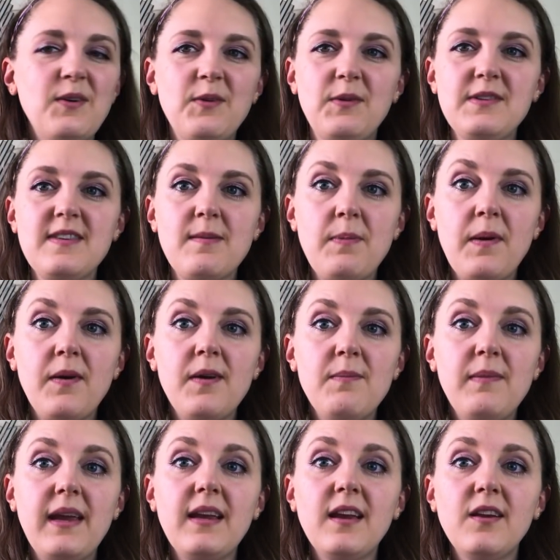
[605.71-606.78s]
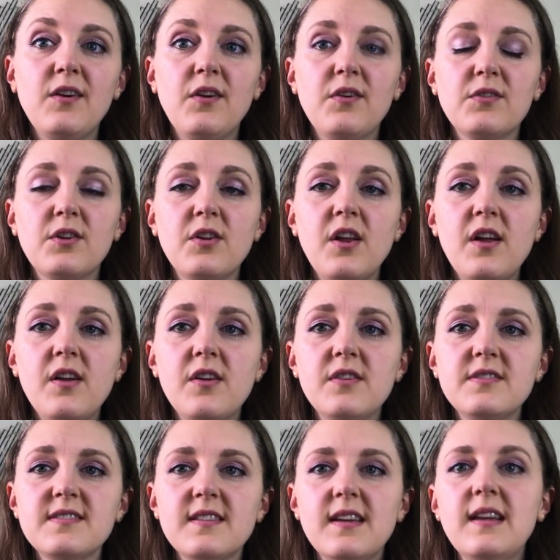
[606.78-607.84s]
What's the point in making your own
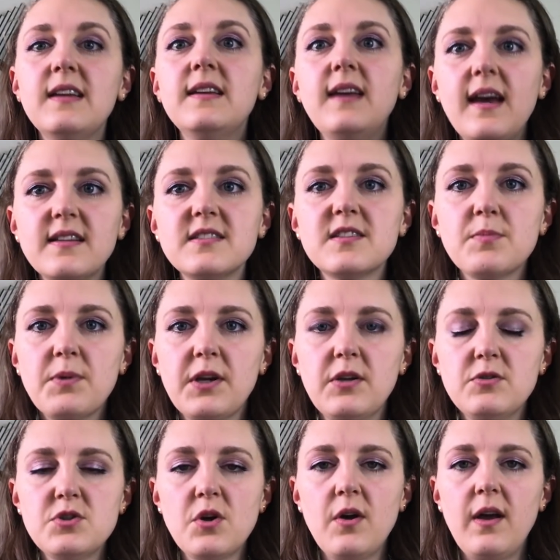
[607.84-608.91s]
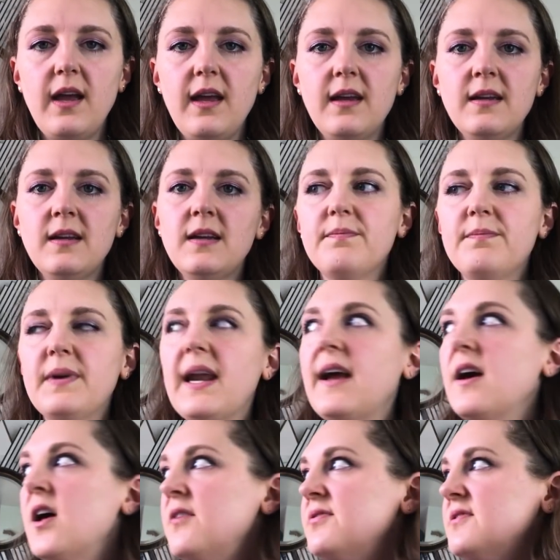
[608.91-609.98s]
clothes? Yes, to bring you joy, but
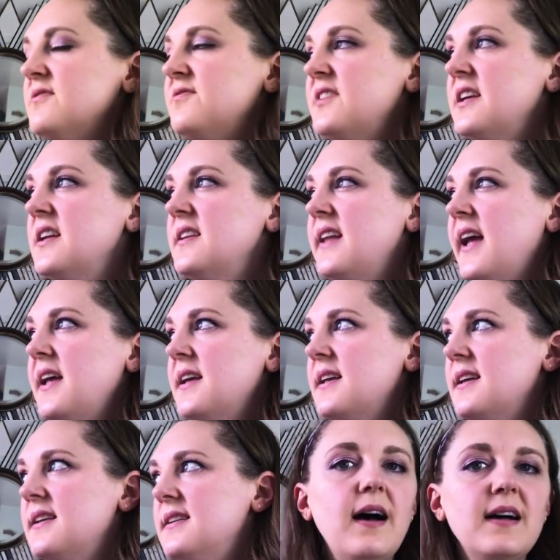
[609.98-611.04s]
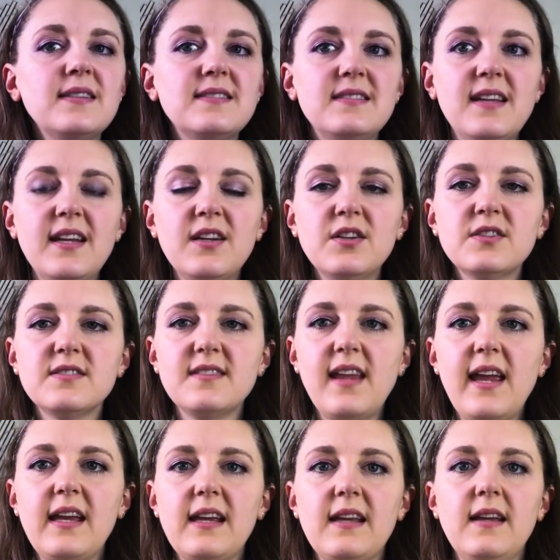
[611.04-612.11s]
I often feel like us knitters
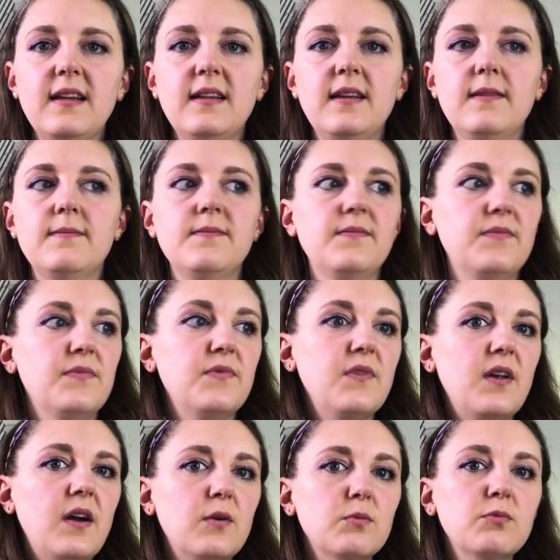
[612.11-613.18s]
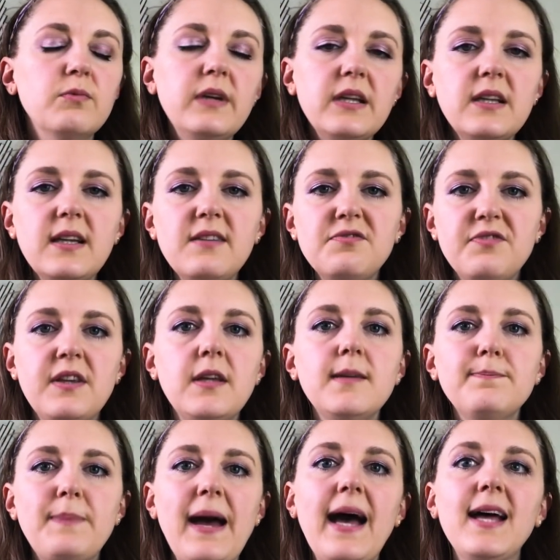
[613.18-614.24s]
like really
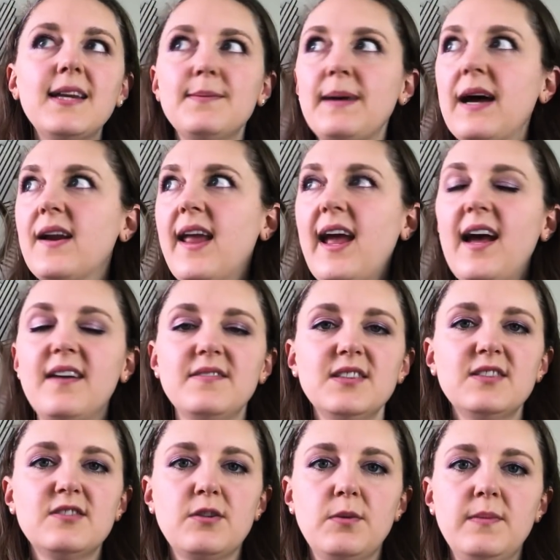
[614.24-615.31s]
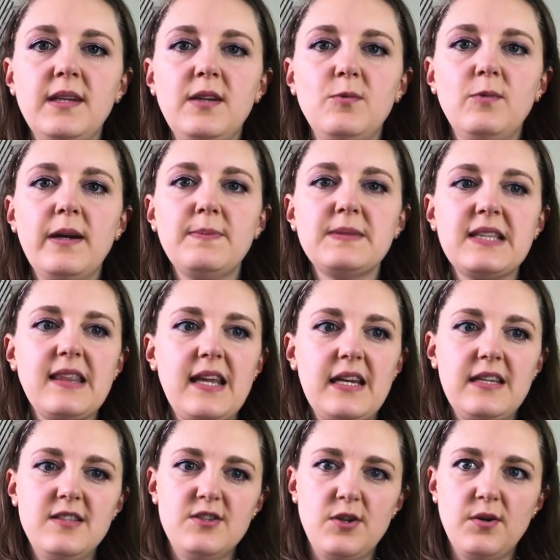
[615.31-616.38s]
feel bad about having so many whips and
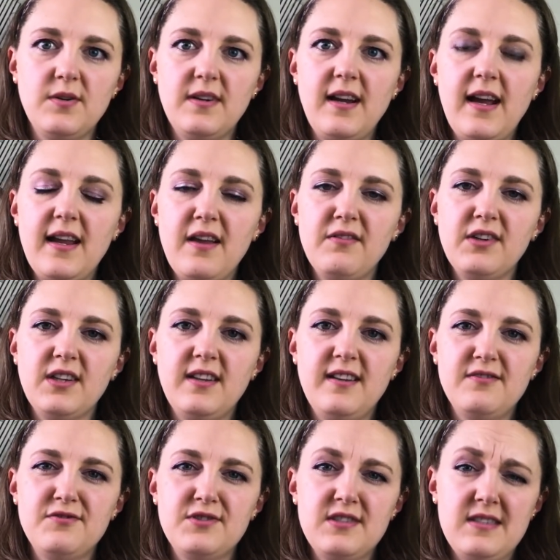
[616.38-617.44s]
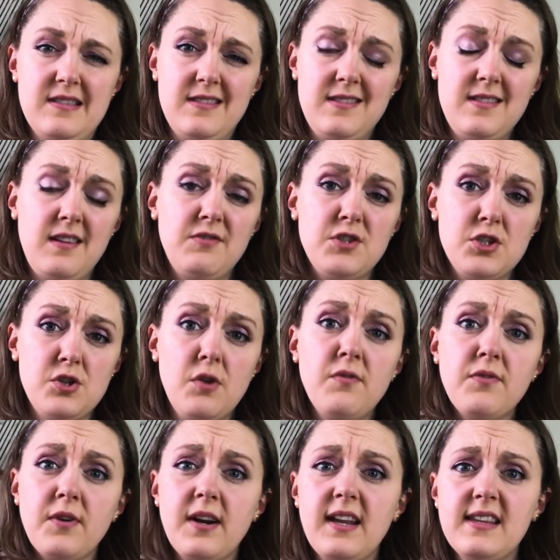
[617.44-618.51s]
then not having a lot of stuff to show
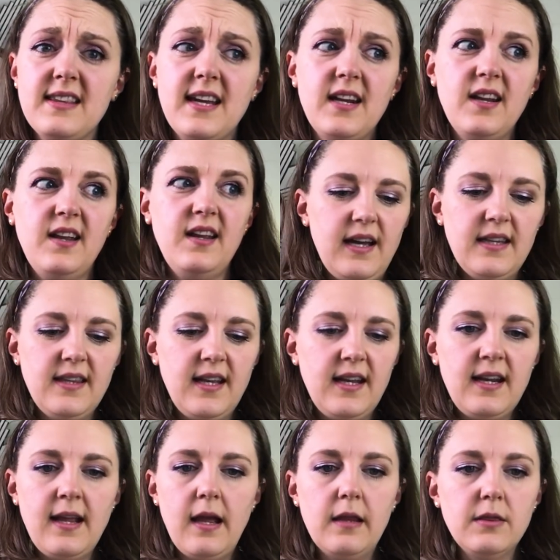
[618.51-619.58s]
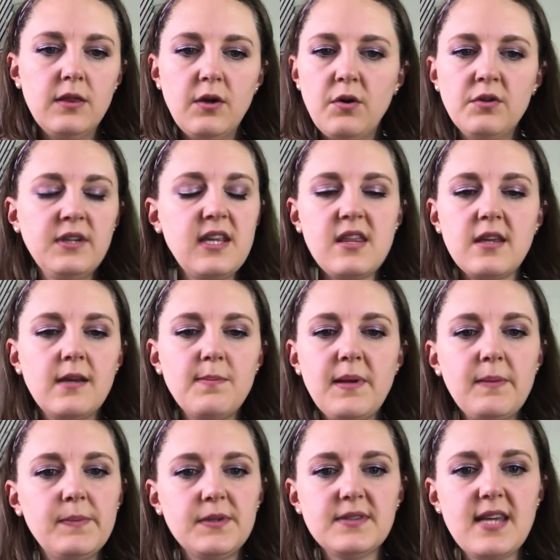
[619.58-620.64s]
for it, and then the only thing
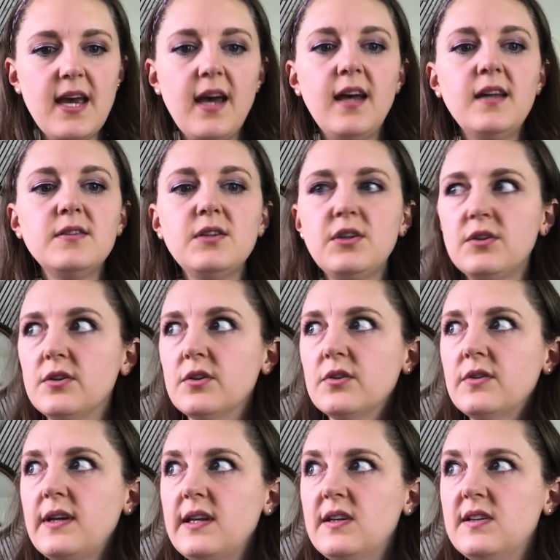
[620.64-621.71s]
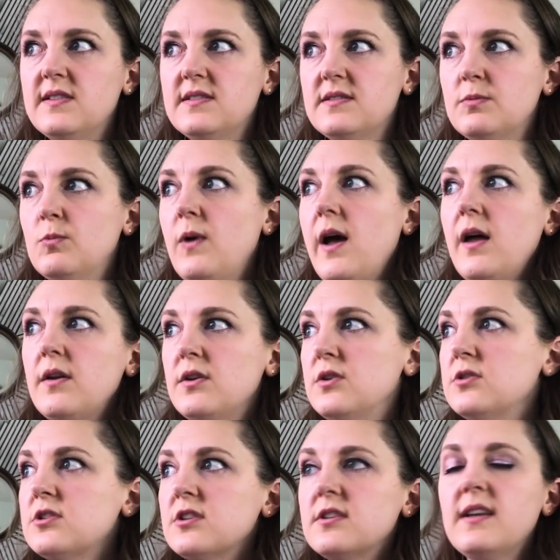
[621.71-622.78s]
people tell you is, well,
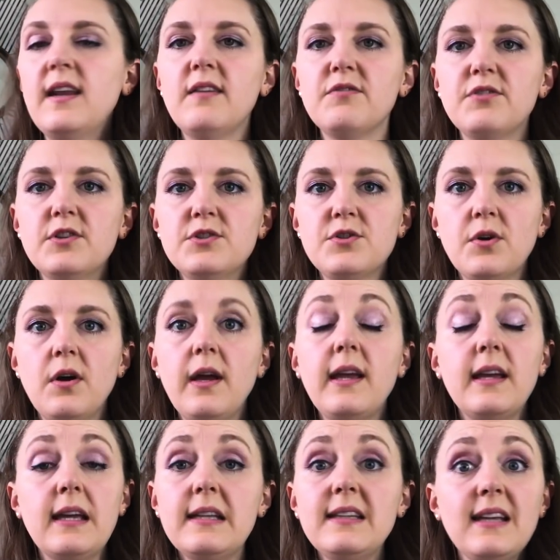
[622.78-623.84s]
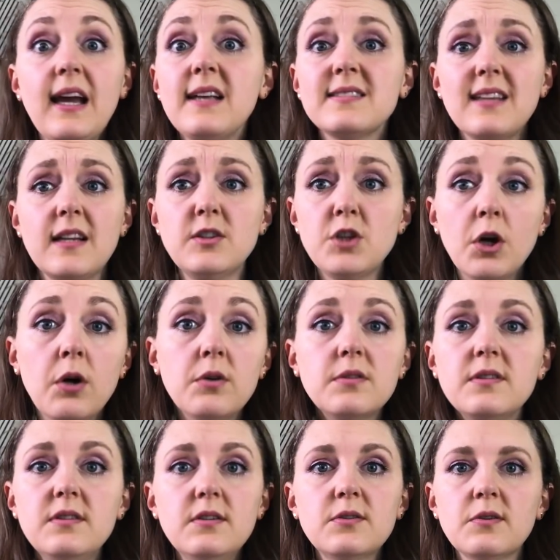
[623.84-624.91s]
you should knit for joy. And yes, I
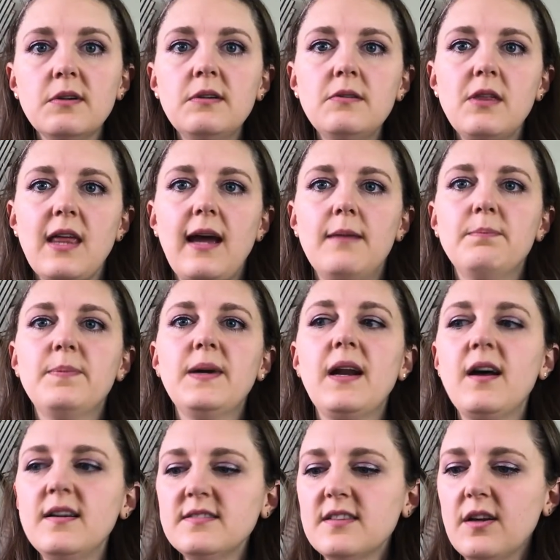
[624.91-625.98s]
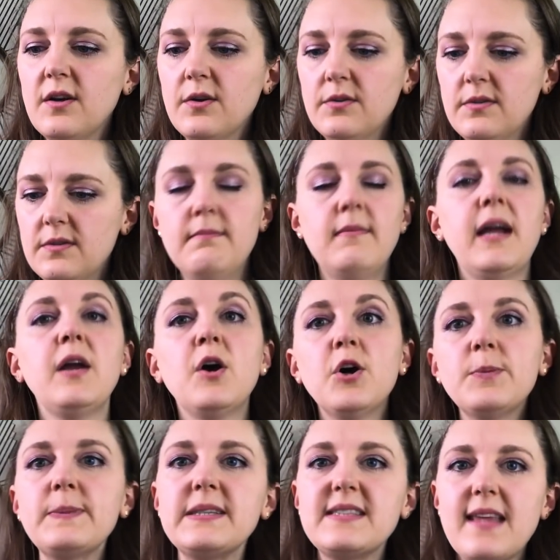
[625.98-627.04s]
totally agree with that, but also my
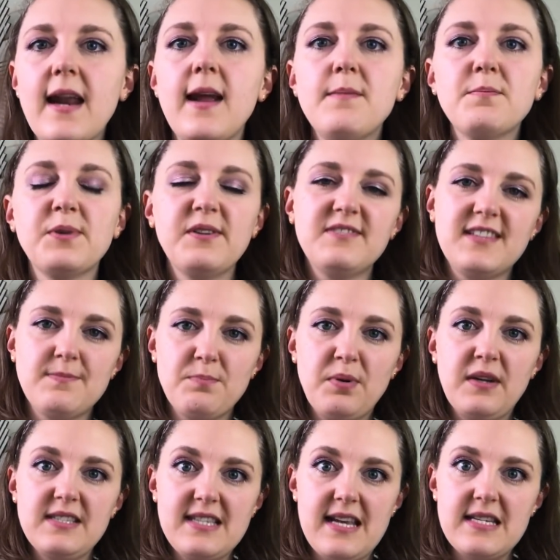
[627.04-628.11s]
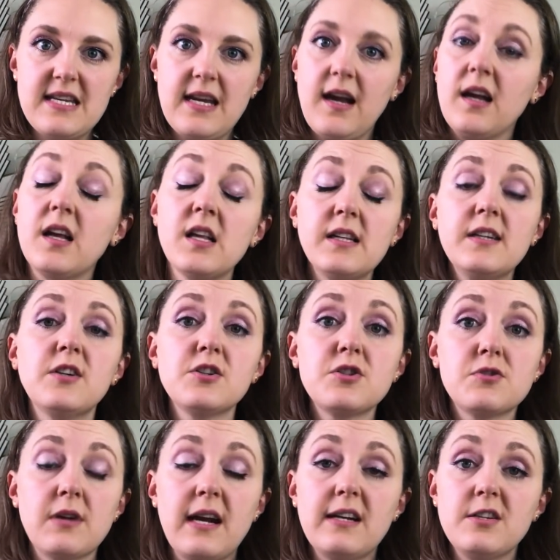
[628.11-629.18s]
hope is that I'm presenting a clear
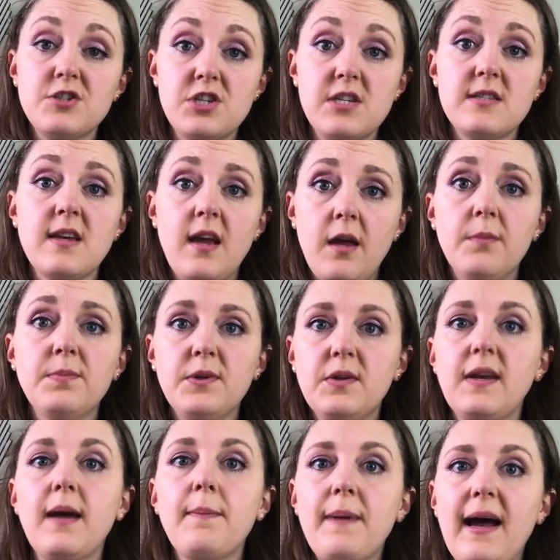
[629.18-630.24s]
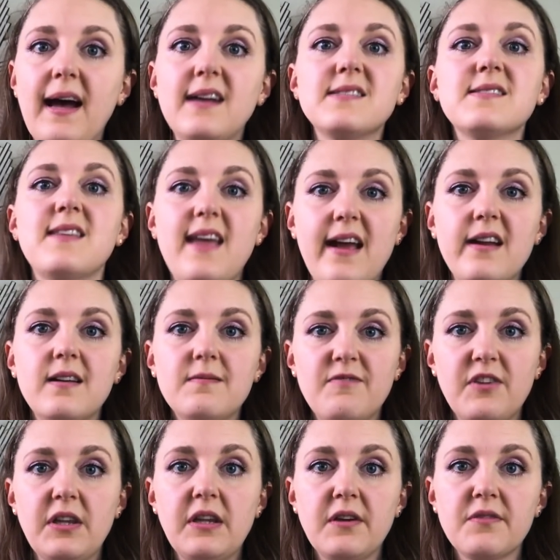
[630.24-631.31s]
strategy to help you get past that
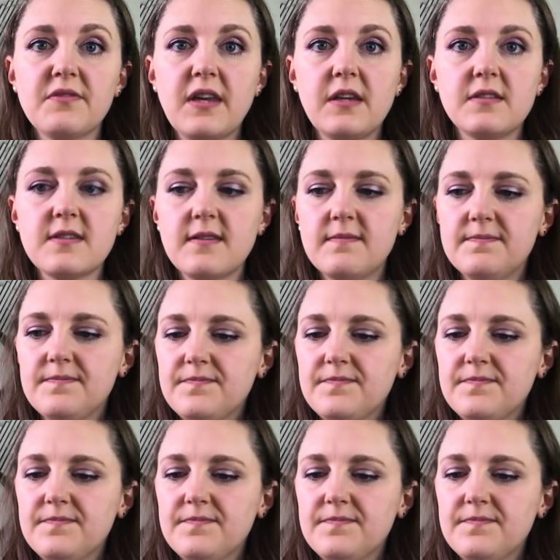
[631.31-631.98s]
feeling of guilt.